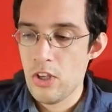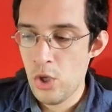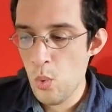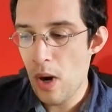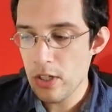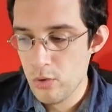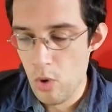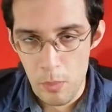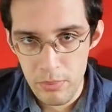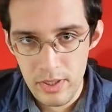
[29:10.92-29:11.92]
you are
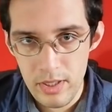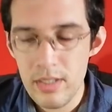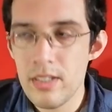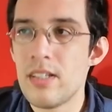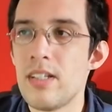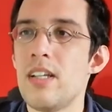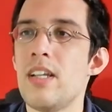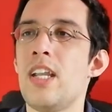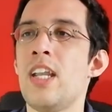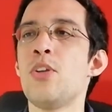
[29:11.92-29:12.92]
dropped
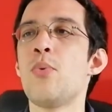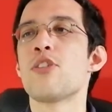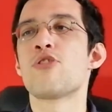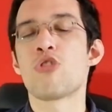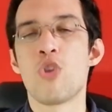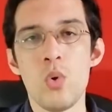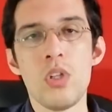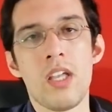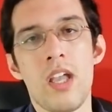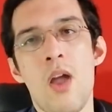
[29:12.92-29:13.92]
into a school
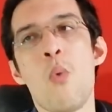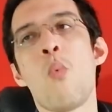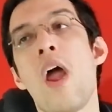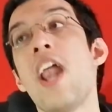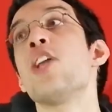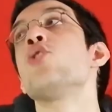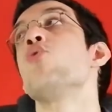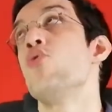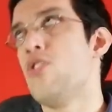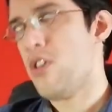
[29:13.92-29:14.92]
year where you
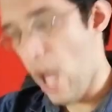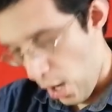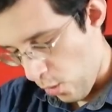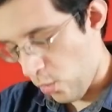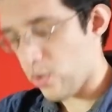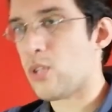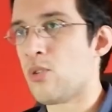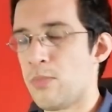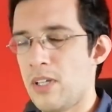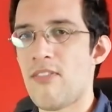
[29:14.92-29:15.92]
know
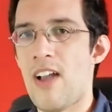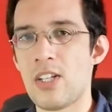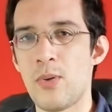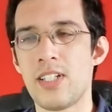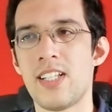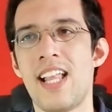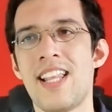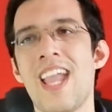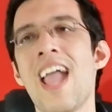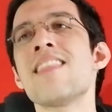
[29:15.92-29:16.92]
you'll be evaluated at
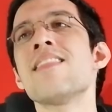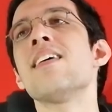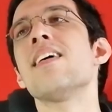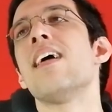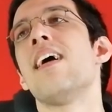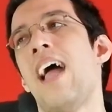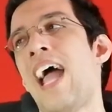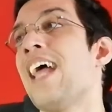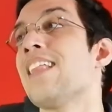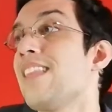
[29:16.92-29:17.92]
the end,
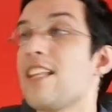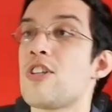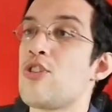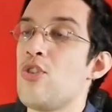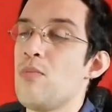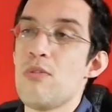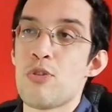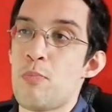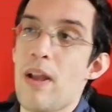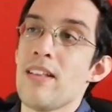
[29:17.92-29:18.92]
and let's assume you
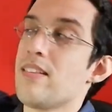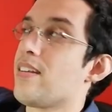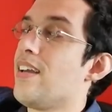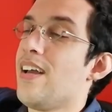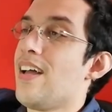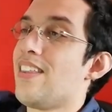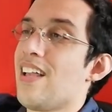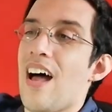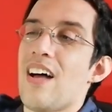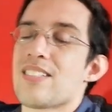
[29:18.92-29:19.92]
spent the
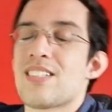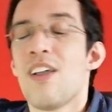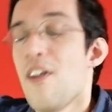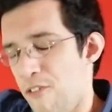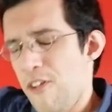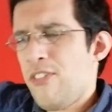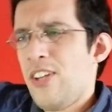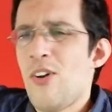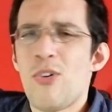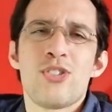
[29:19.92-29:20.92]
last
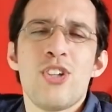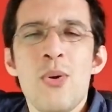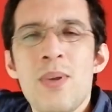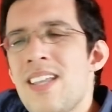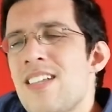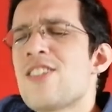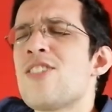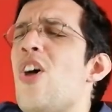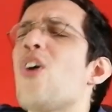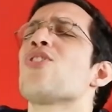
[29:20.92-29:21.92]
15 or so years
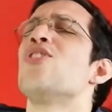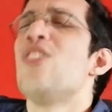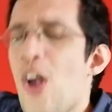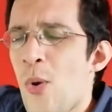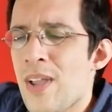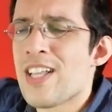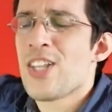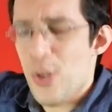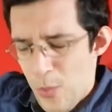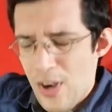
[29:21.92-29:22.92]
not knowing
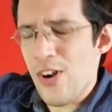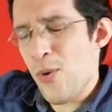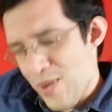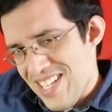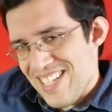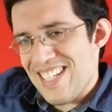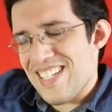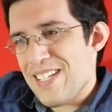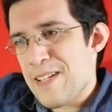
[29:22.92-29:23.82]
you were a wizard,